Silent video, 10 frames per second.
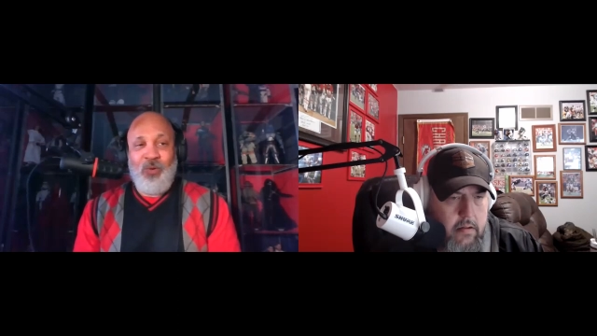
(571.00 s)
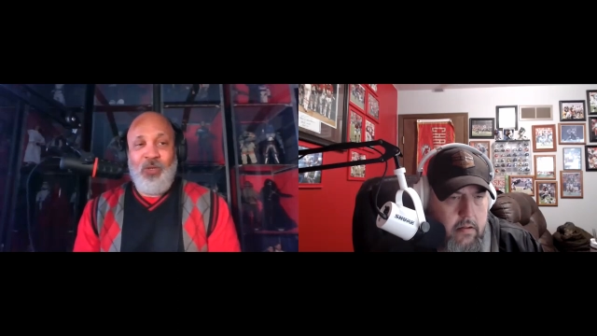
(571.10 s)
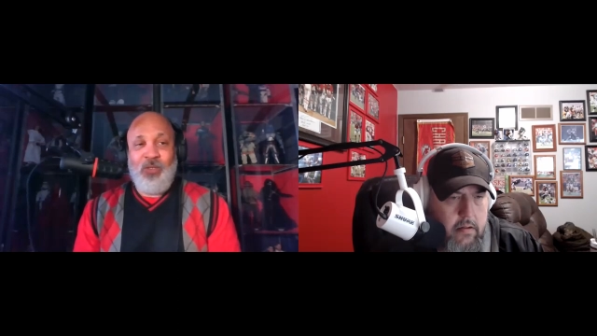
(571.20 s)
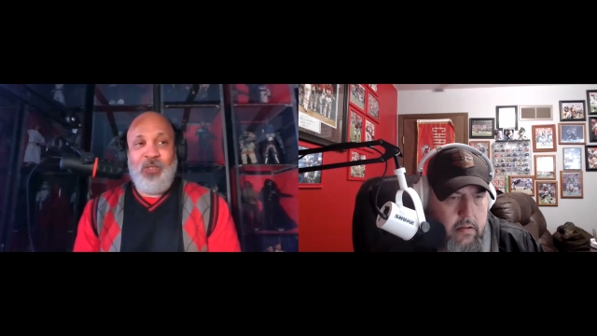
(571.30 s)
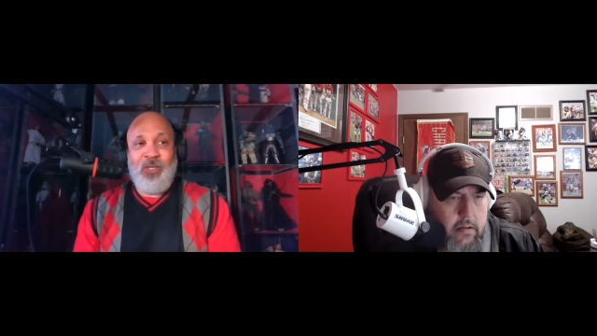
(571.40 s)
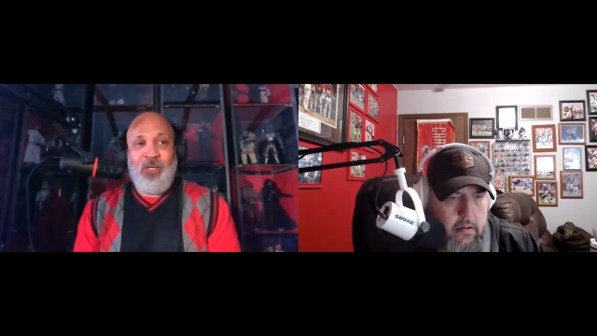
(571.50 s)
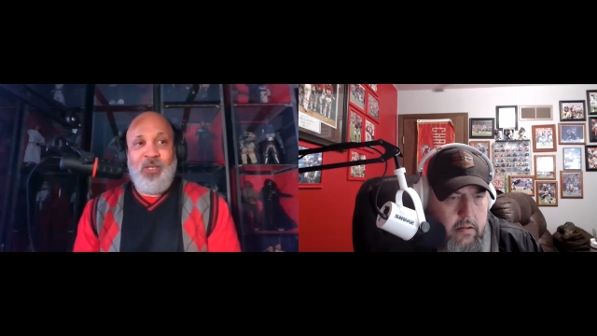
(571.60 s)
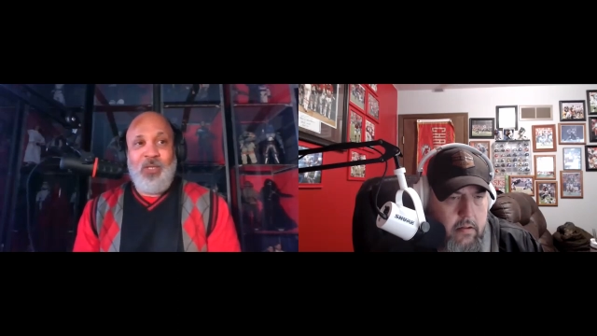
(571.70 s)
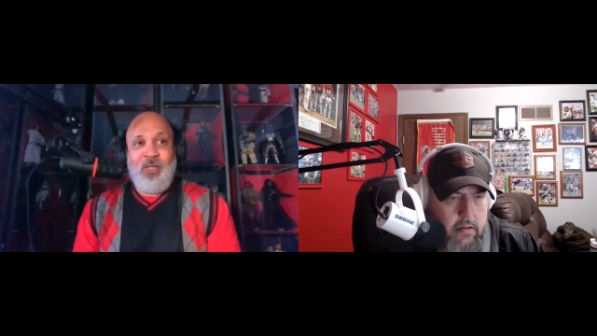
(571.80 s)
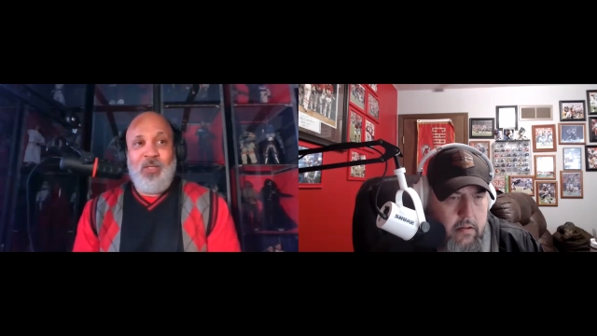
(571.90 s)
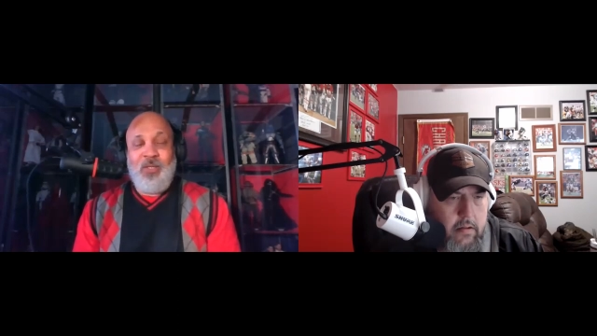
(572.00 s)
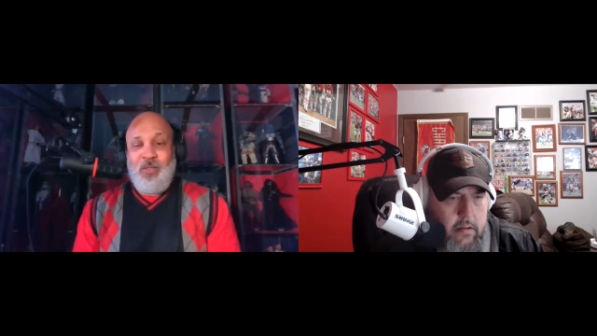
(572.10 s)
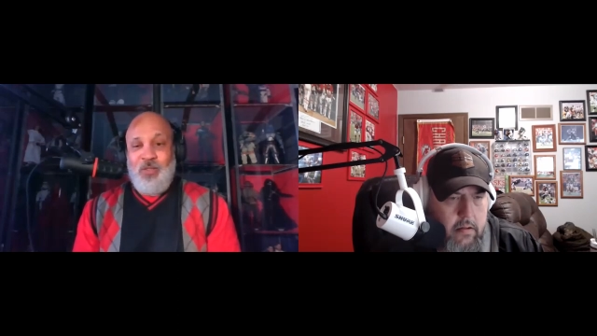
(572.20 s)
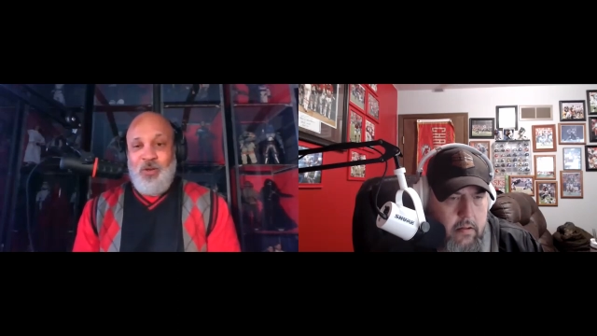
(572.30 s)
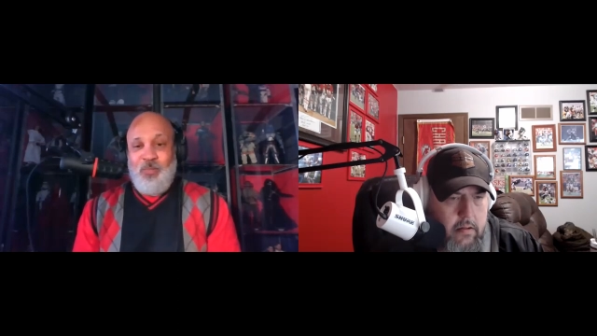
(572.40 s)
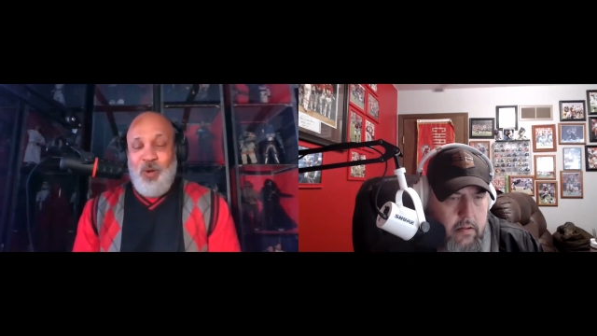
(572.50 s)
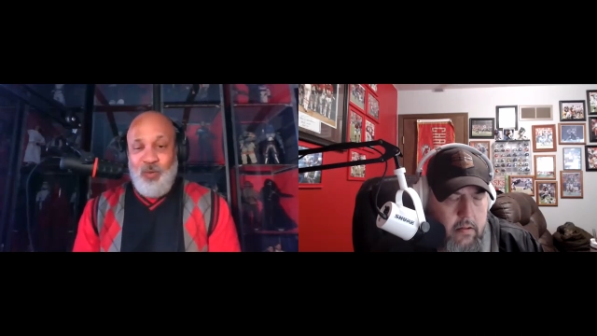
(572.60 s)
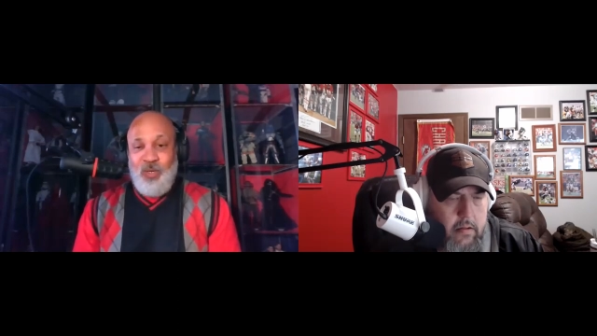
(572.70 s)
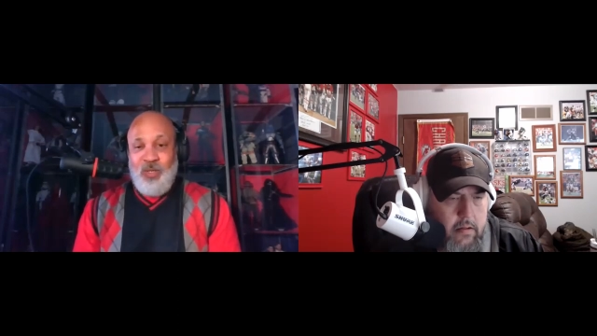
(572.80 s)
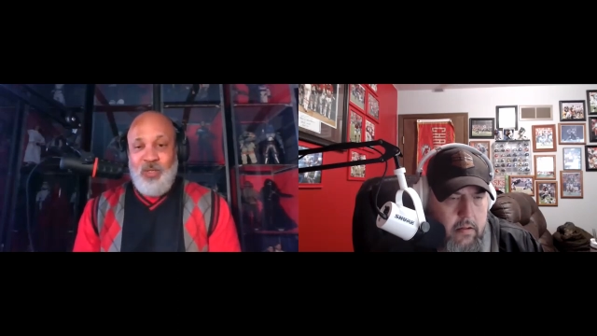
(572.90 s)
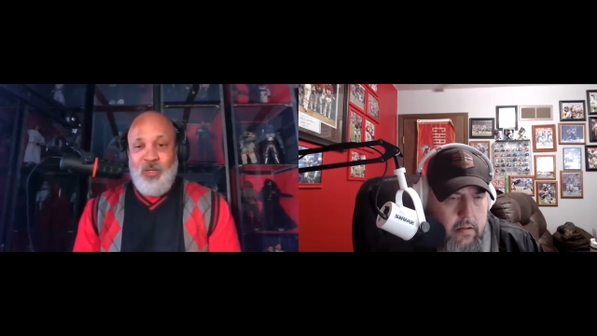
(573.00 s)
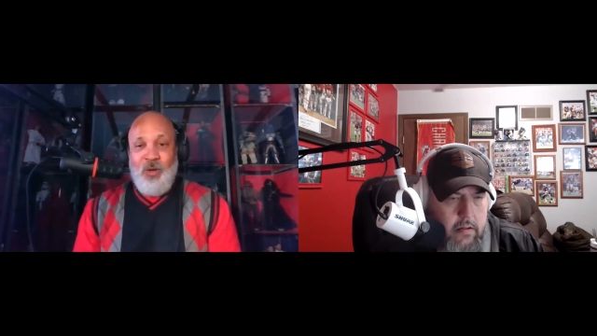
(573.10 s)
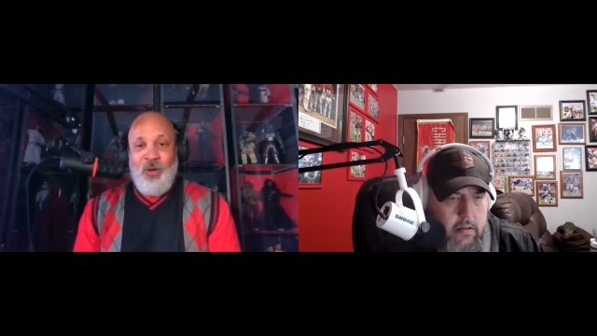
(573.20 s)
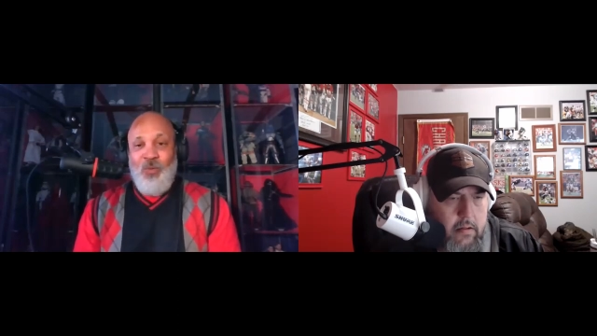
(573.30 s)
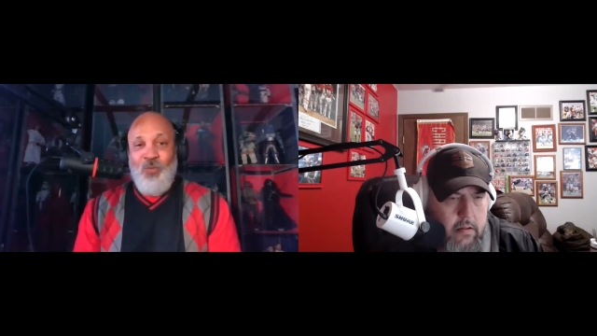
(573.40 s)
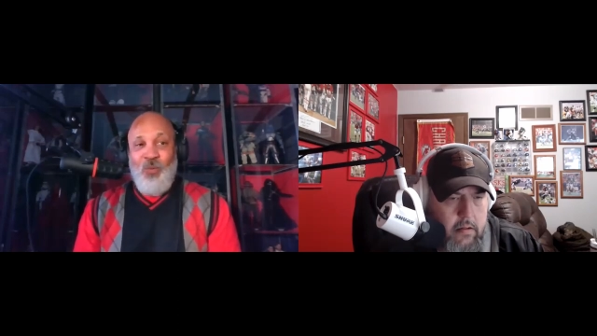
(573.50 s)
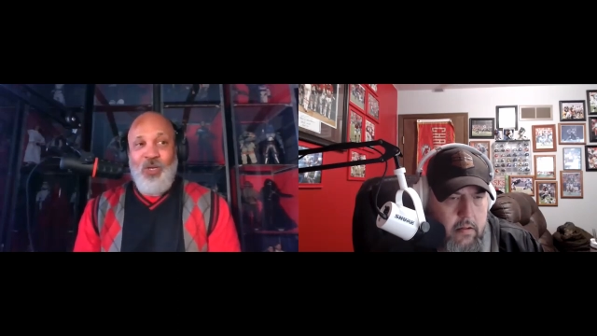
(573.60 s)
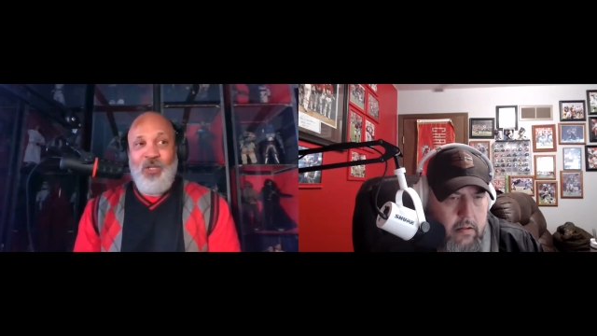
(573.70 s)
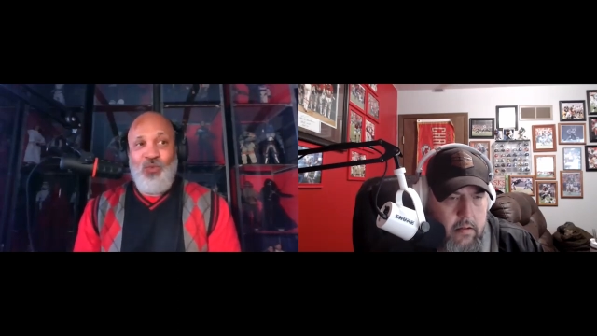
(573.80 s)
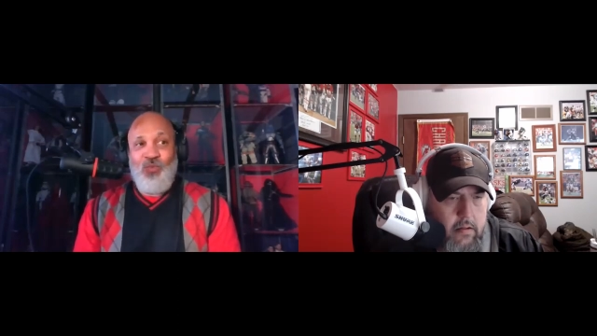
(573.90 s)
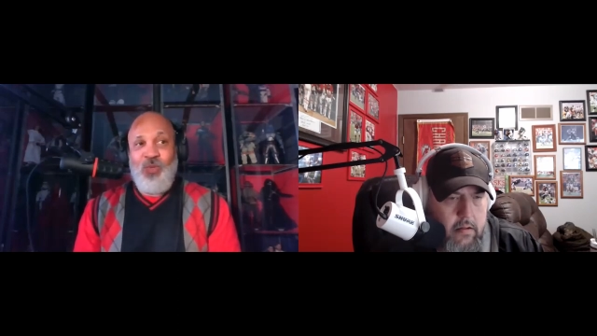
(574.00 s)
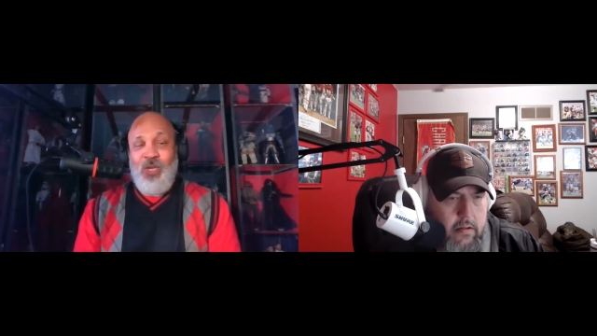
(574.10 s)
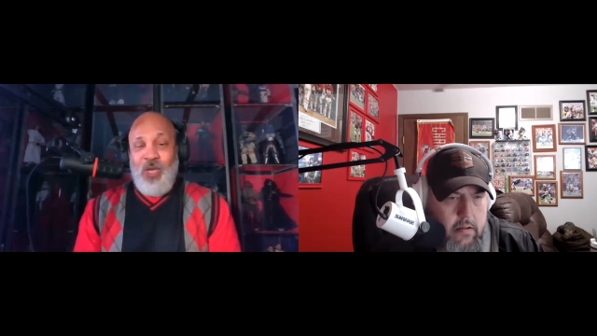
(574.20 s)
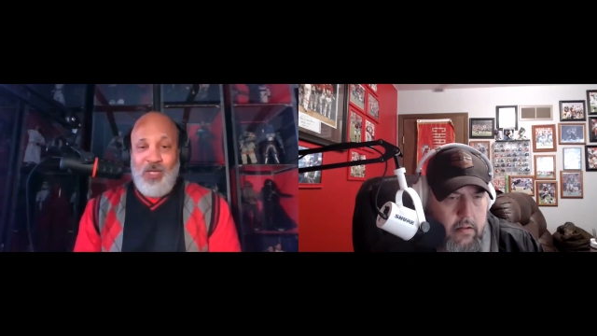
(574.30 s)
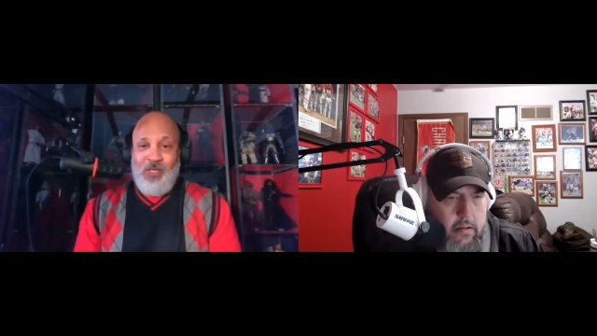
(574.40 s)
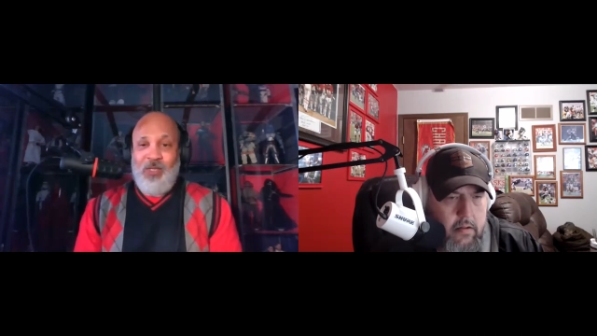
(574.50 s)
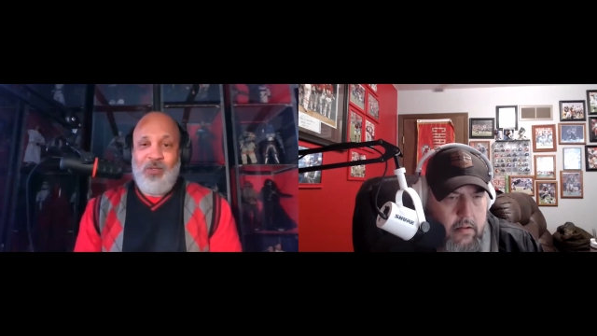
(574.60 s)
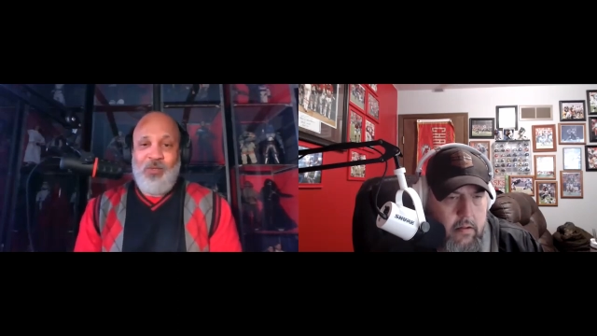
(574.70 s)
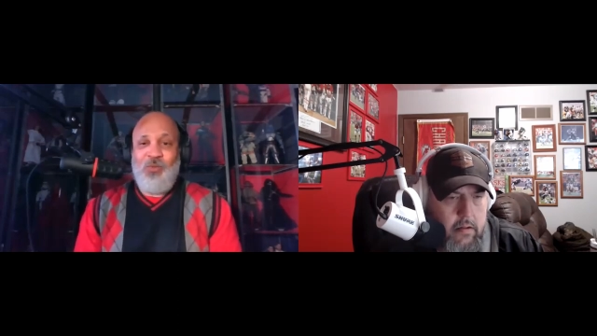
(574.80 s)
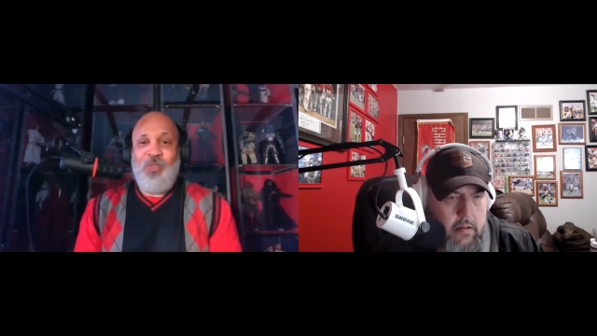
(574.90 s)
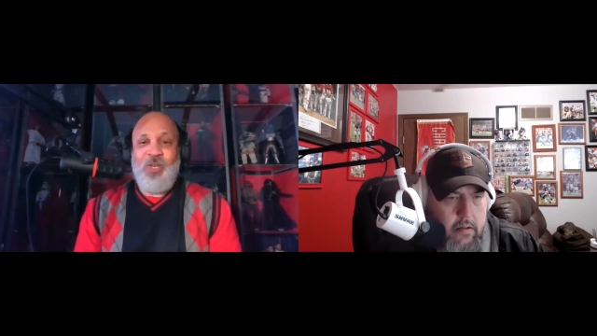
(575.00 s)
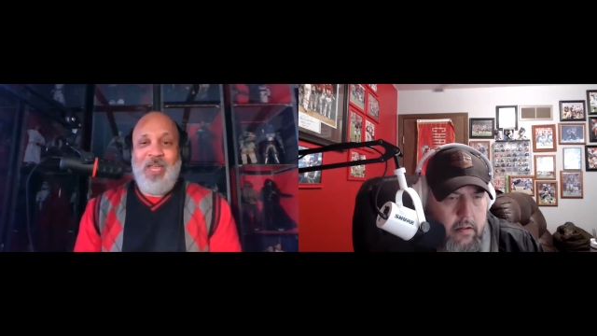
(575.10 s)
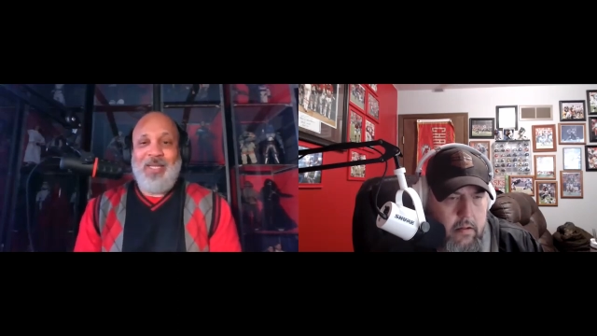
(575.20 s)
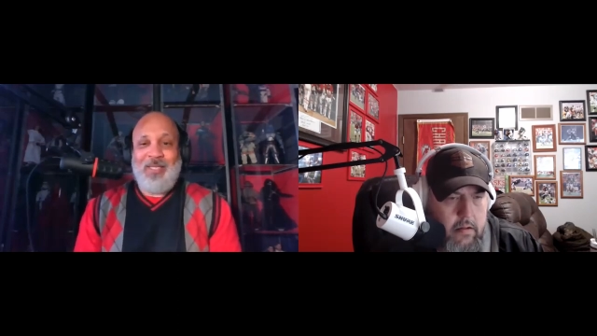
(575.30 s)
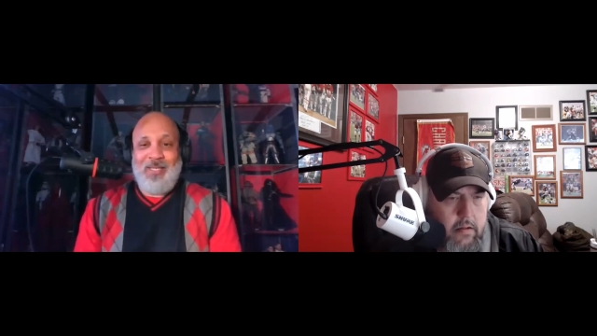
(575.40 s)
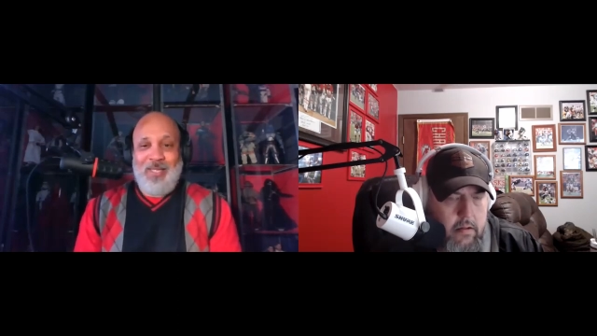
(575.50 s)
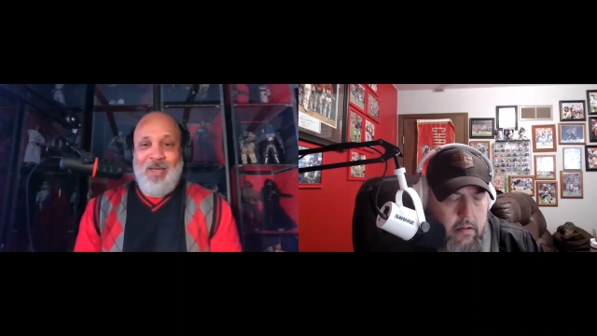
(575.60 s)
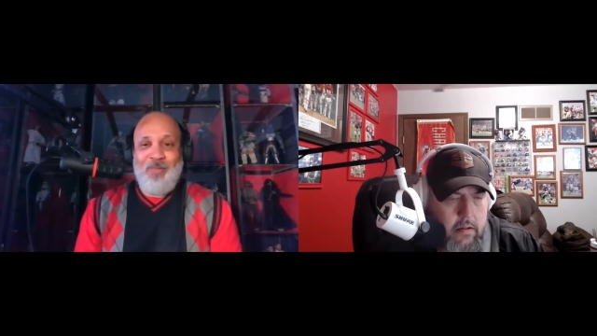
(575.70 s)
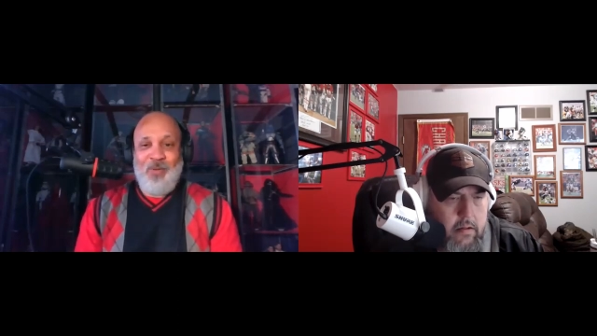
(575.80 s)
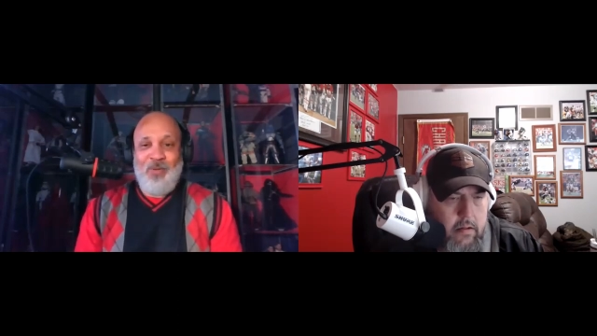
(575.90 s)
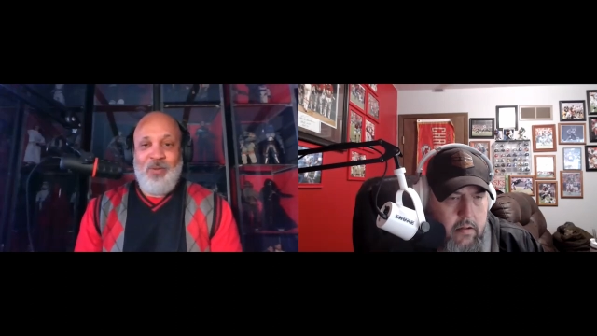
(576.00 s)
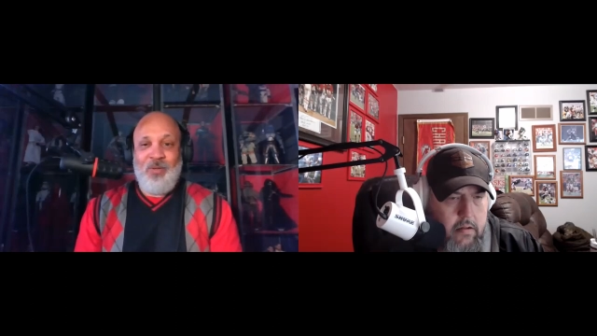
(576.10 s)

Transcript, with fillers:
Speaker 1: was their opponents all wanted to get to the next step